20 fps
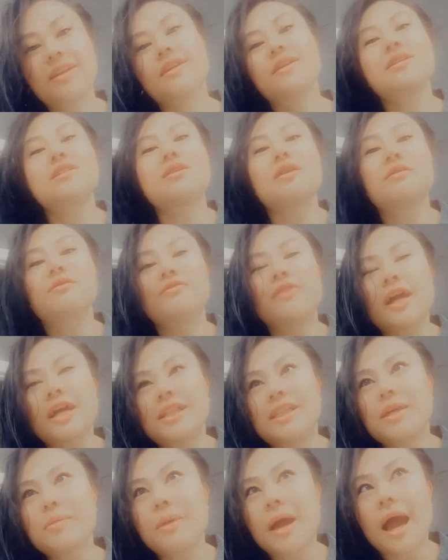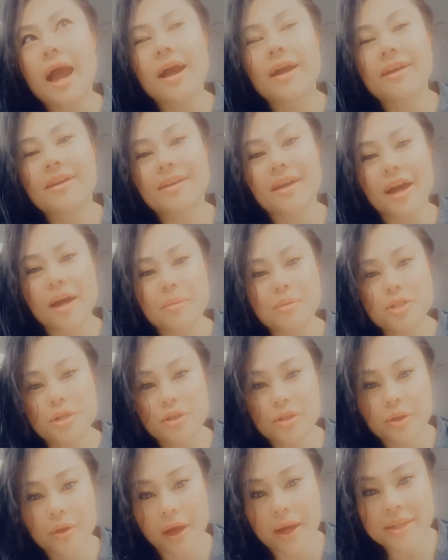So I'm finally back. I'm sure
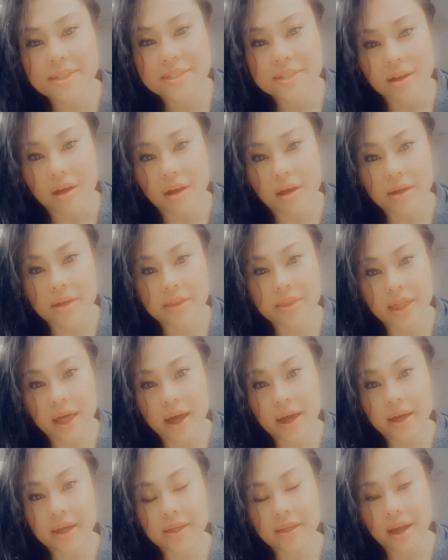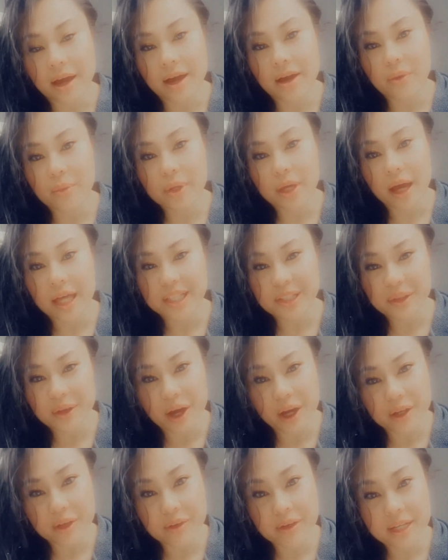you guys saw that we got a little
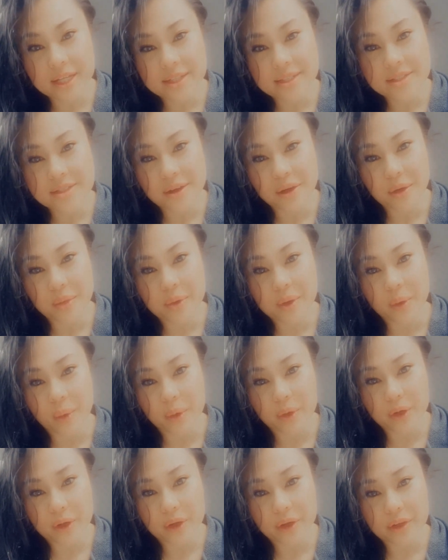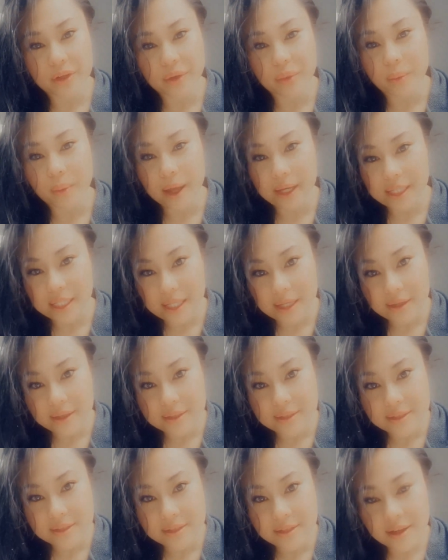hungry, so we ordered
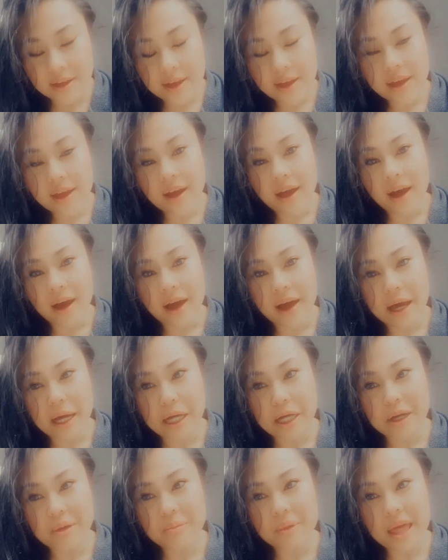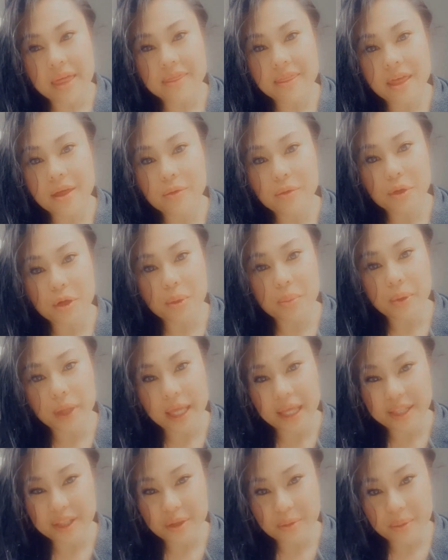Wendy's. And then we were
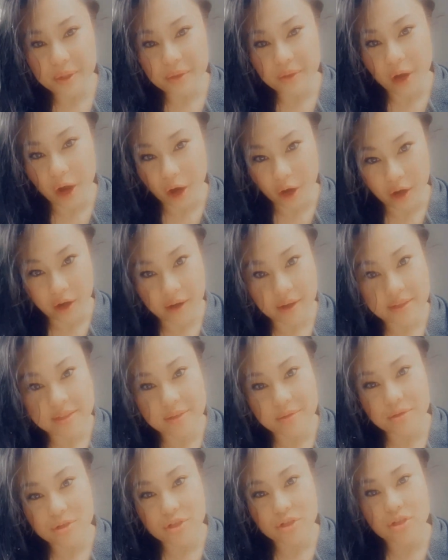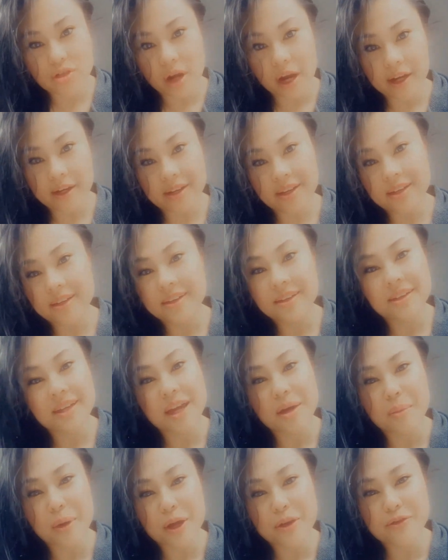playing a little bit of cards. I was just trying to
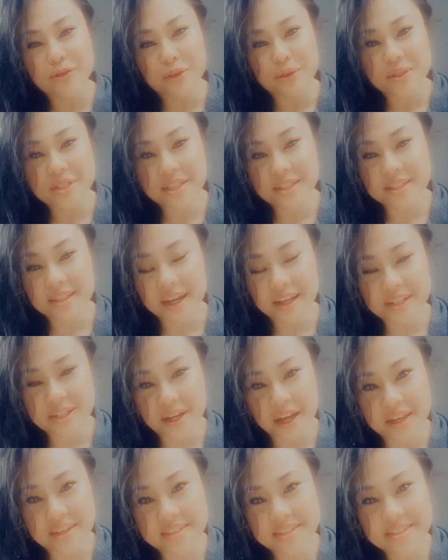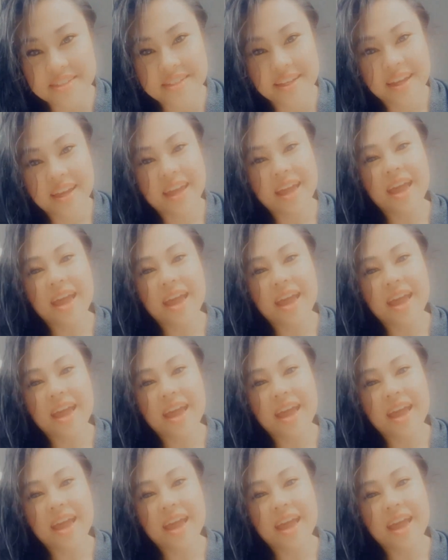get my food to digest.